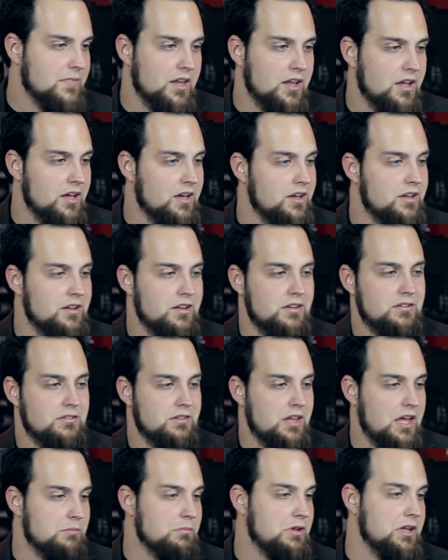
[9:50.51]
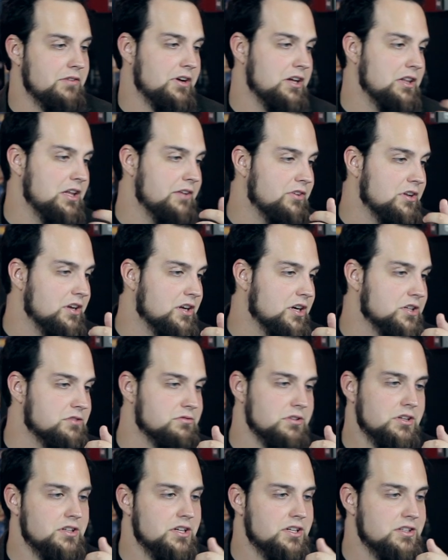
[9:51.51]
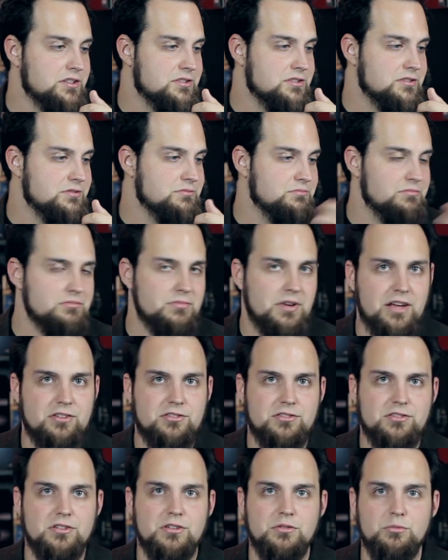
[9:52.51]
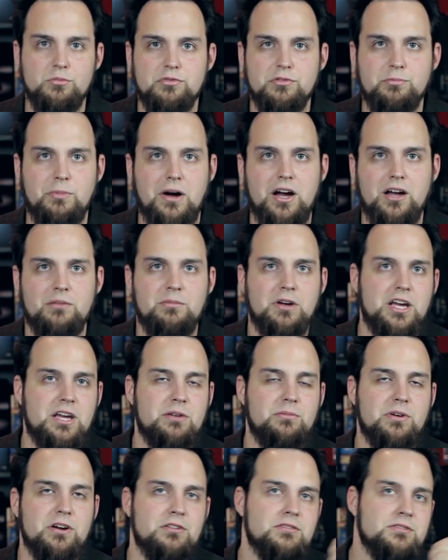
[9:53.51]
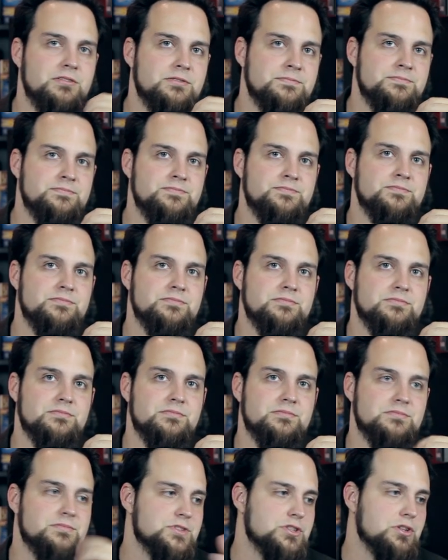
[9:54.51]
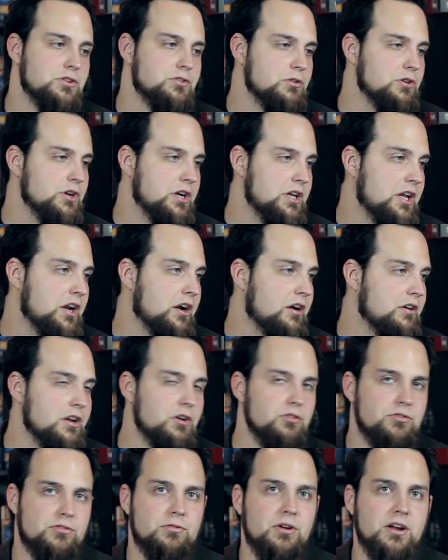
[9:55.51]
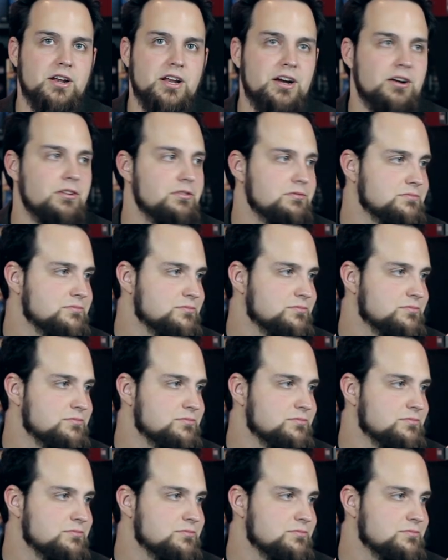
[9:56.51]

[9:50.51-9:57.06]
I can't believe I live in a country that has to spy on my email. So they're looking at our notes right now.